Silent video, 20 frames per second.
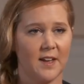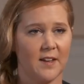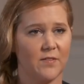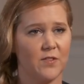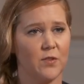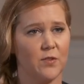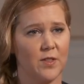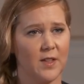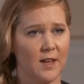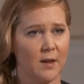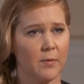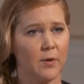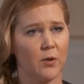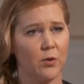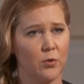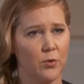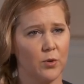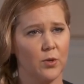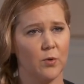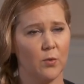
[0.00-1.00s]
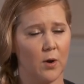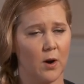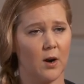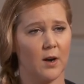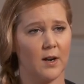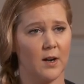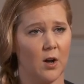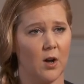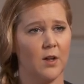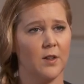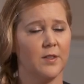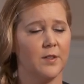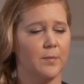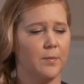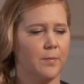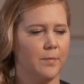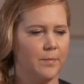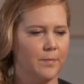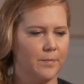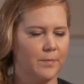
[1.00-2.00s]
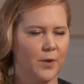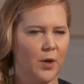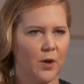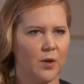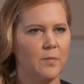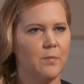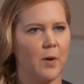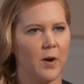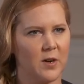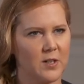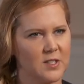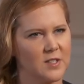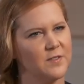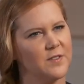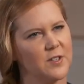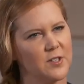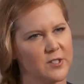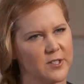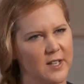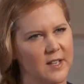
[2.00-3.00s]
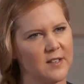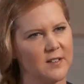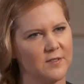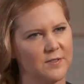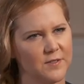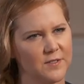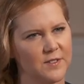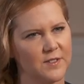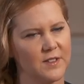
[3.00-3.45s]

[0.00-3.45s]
if you think about who you are and all the good parts of yourself,